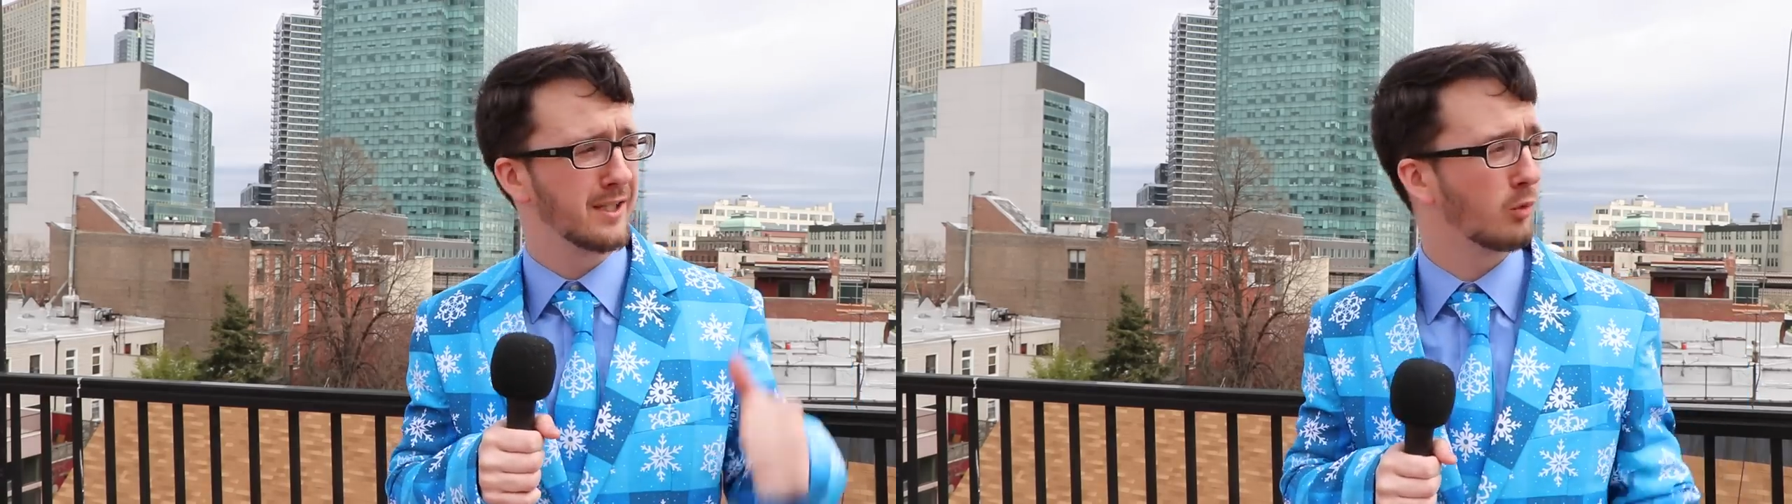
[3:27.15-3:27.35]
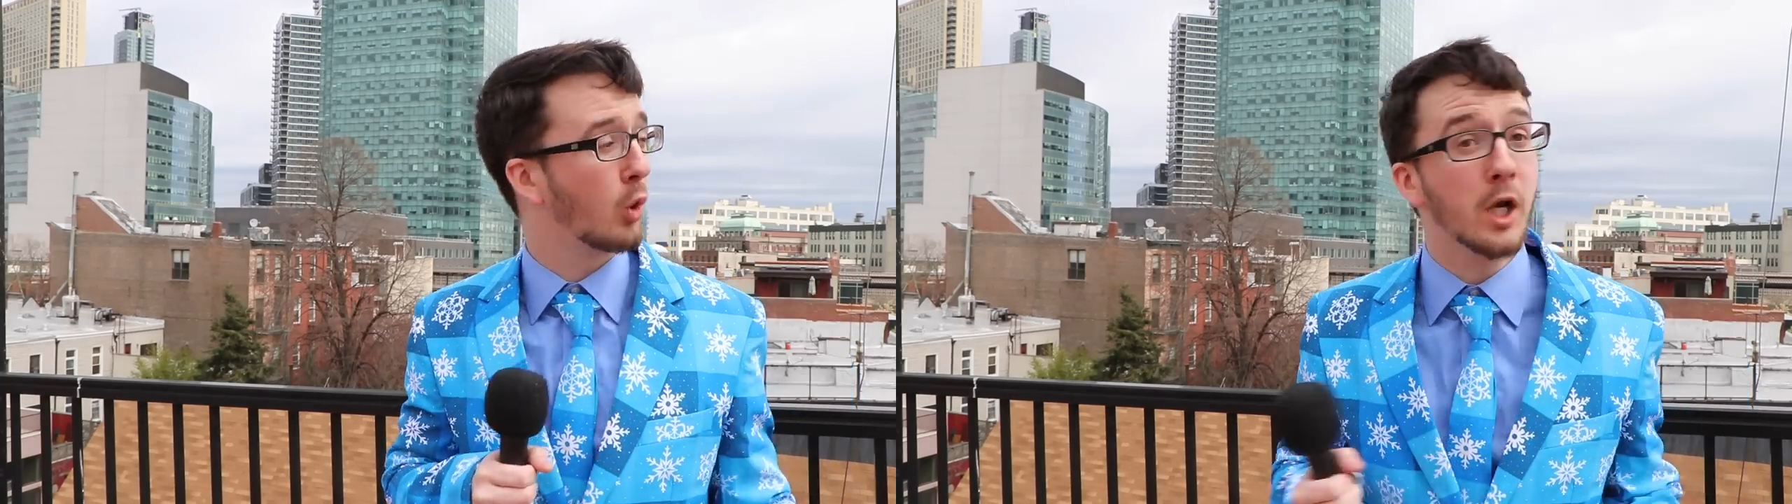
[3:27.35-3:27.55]

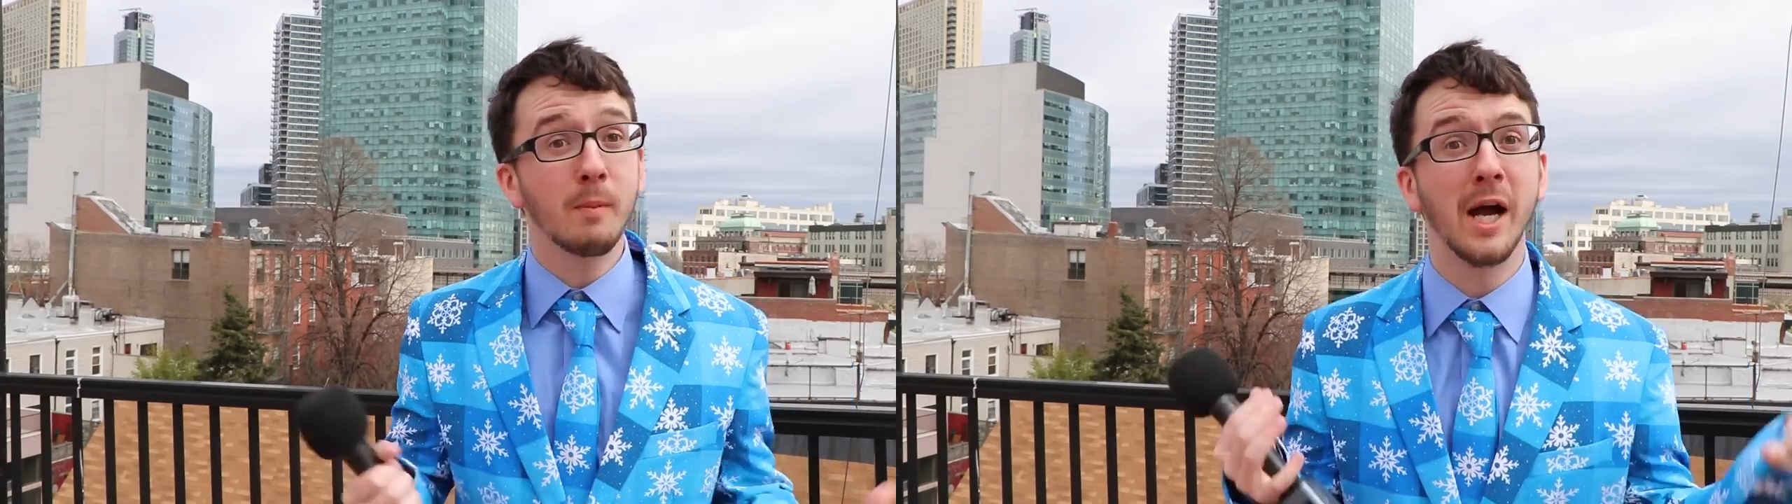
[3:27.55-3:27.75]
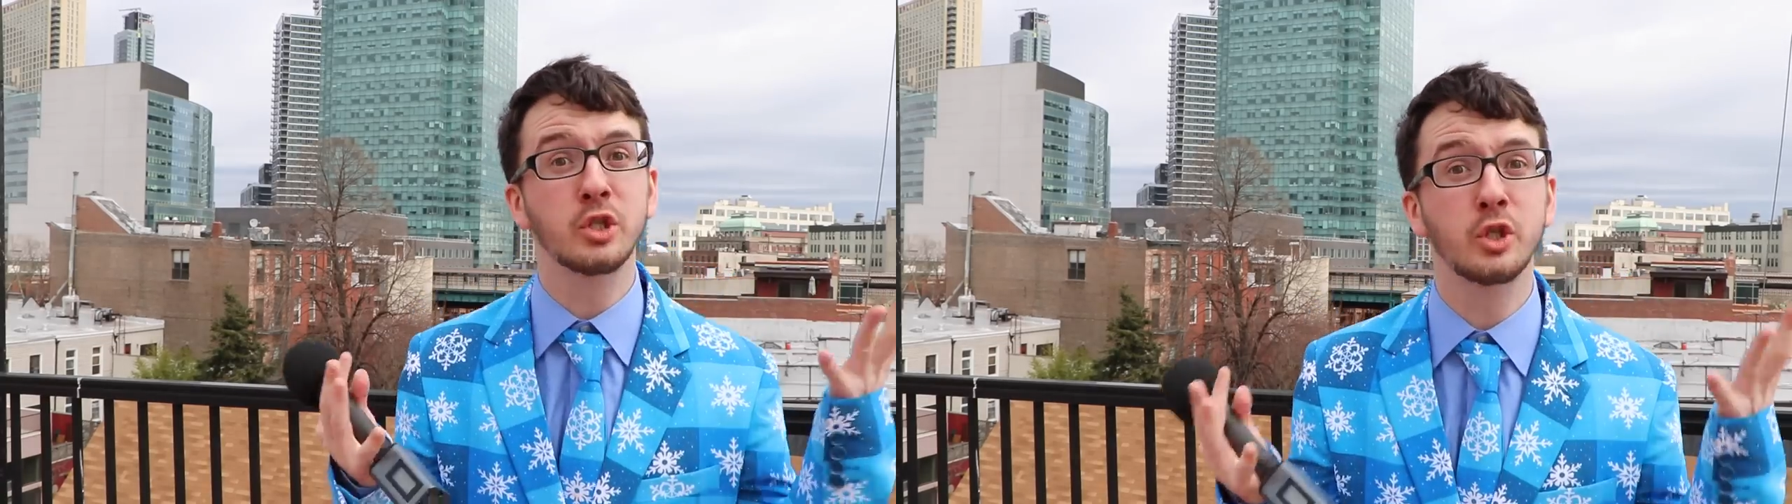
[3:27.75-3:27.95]
What am
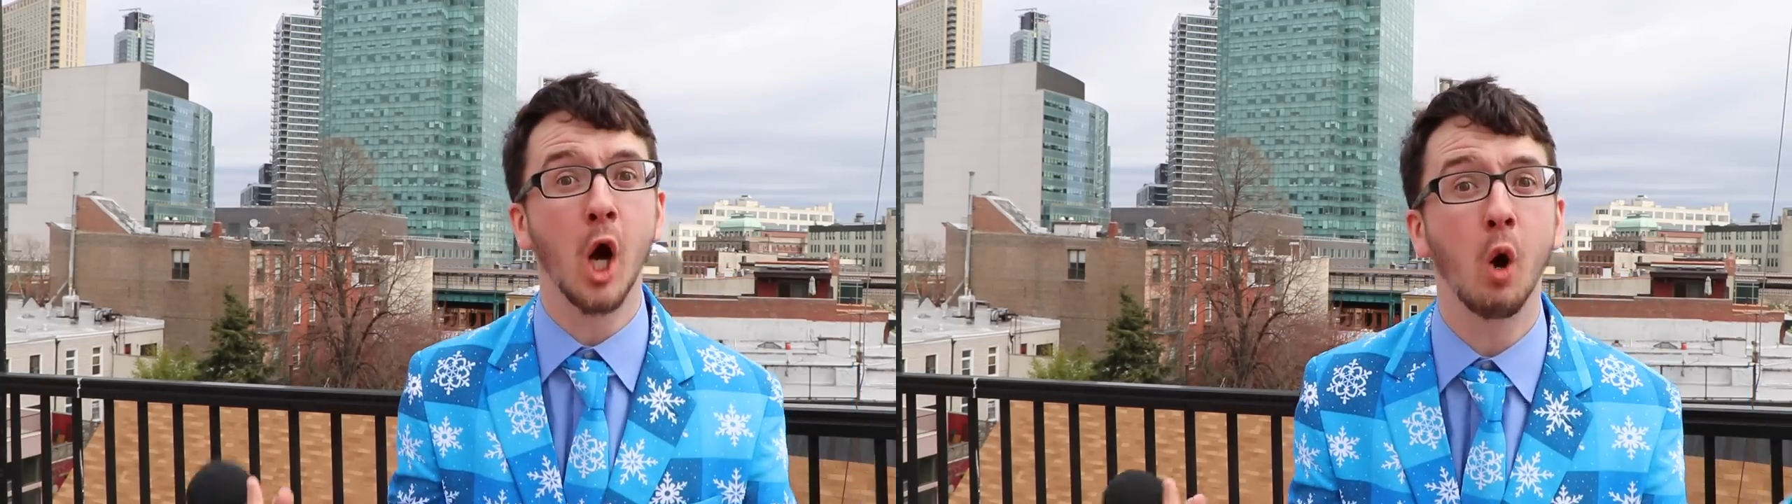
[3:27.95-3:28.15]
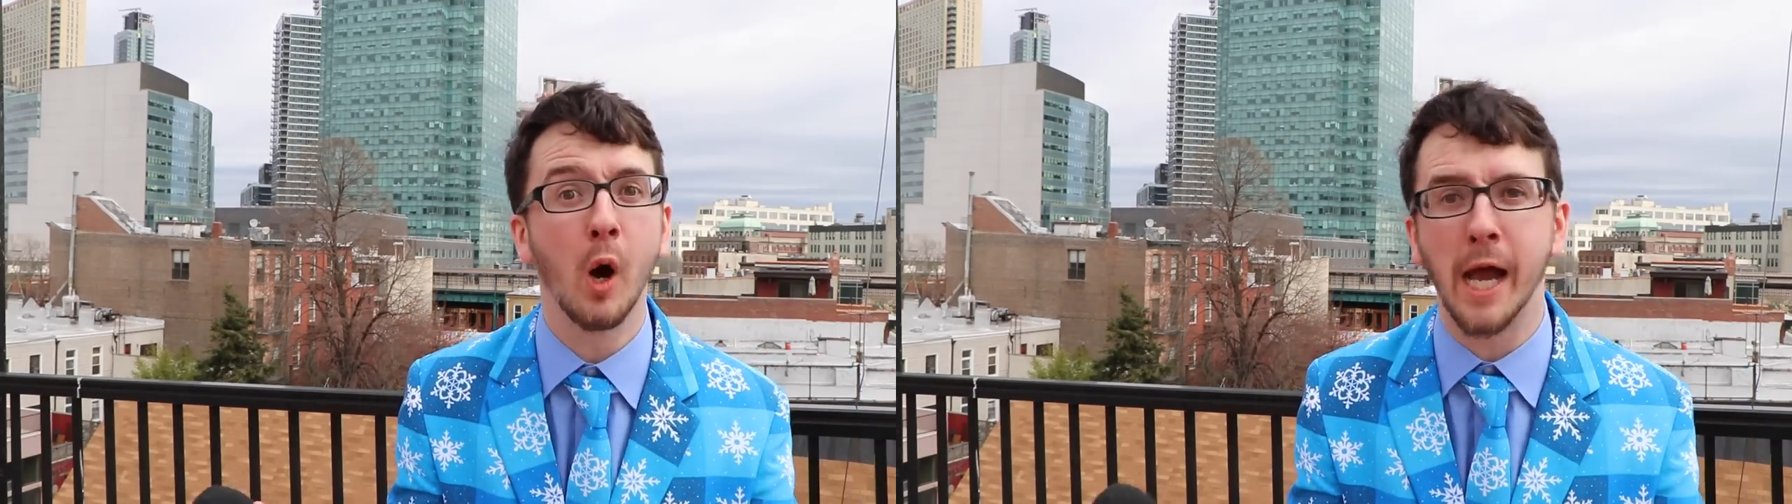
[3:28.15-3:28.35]
I
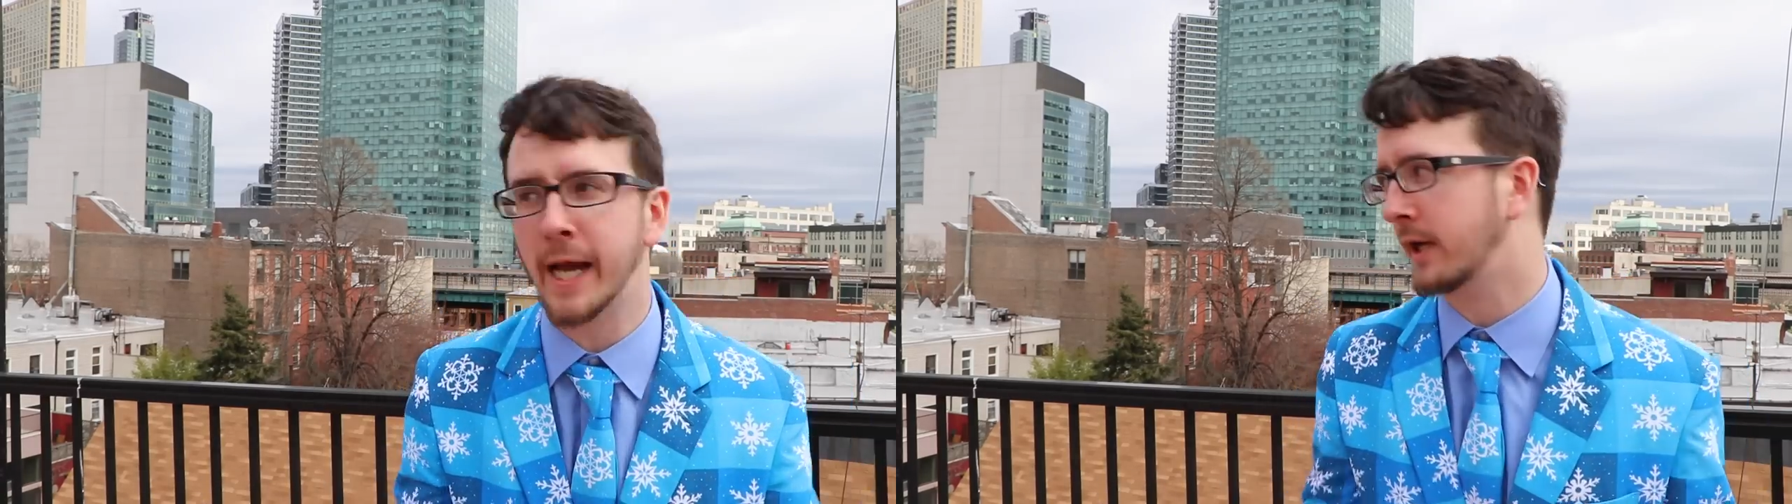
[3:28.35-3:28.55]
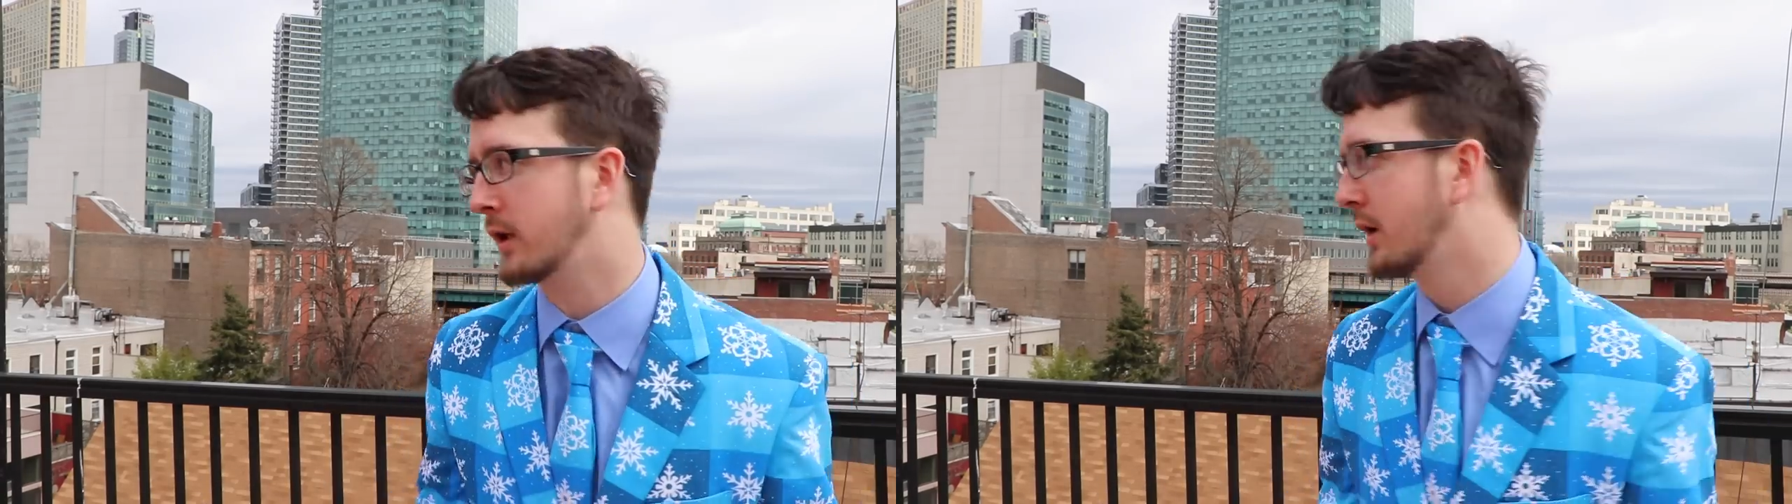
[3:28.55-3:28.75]
doing?